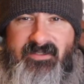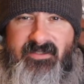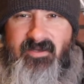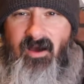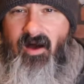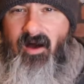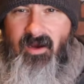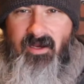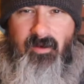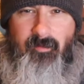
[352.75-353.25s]

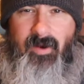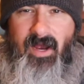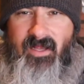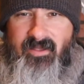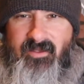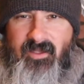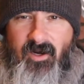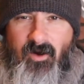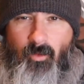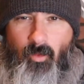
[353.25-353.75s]
talk
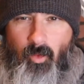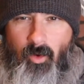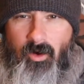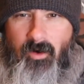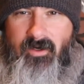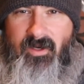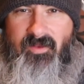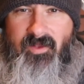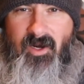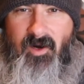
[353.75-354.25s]
about their
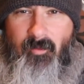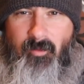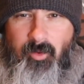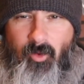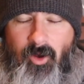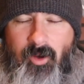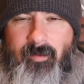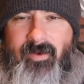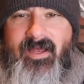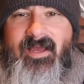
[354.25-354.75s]
work and their
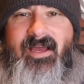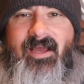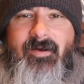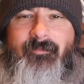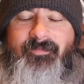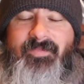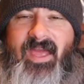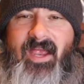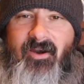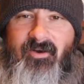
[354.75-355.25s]
employment.
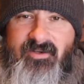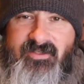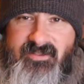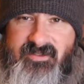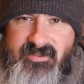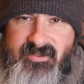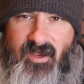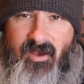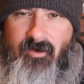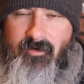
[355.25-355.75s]
They are
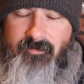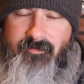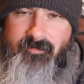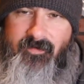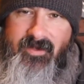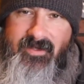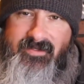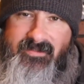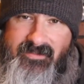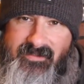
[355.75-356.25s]

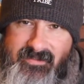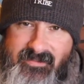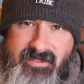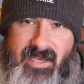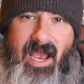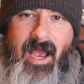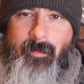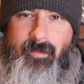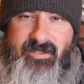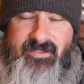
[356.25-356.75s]

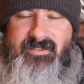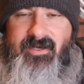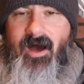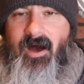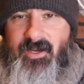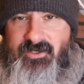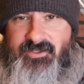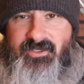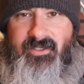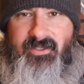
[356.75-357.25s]

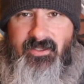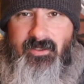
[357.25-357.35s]
self-sabotaging